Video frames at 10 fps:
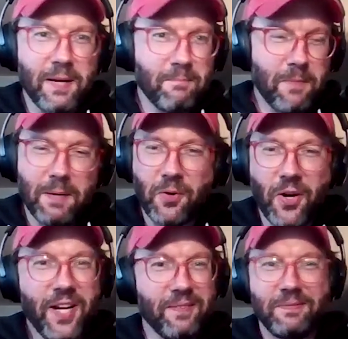I'm
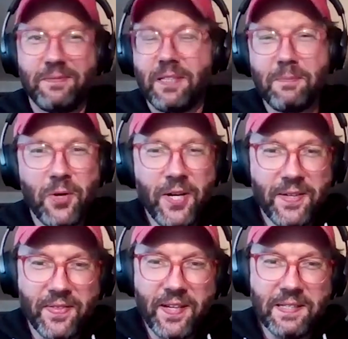great. I'm
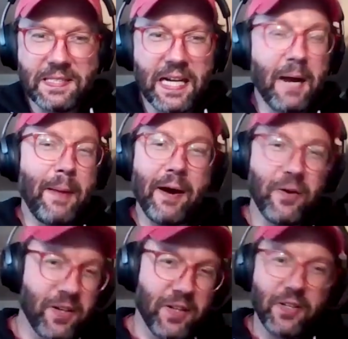great. Thanks. And I'm
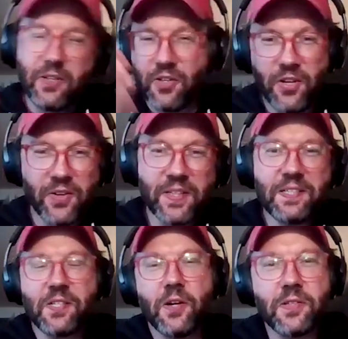out, you're on the
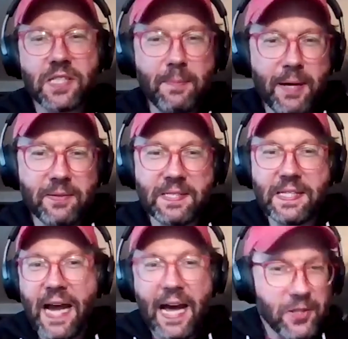East Coast. I'm out in
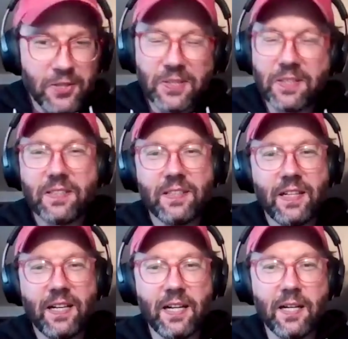Seattle.
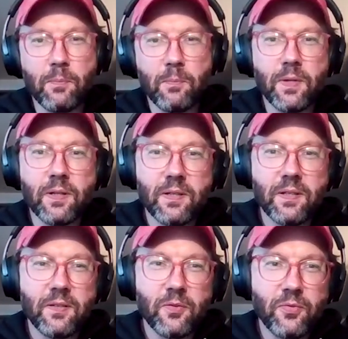
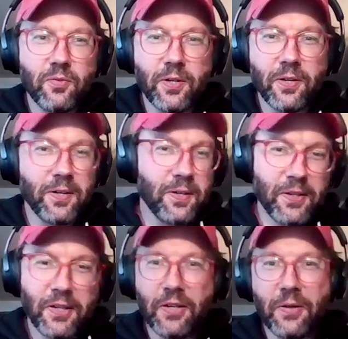For
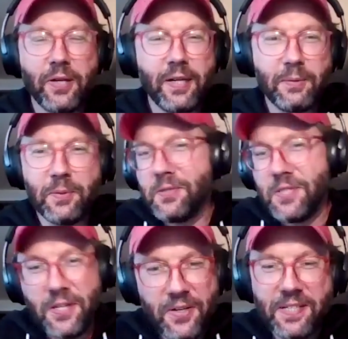anyone who's
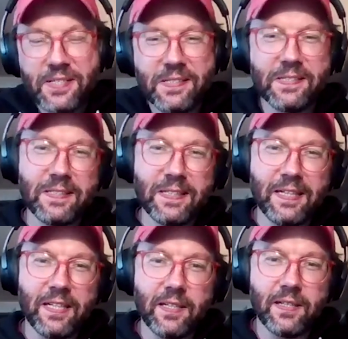curious.
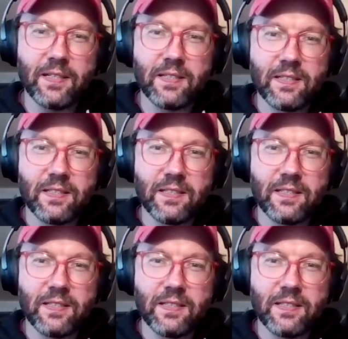Yeah.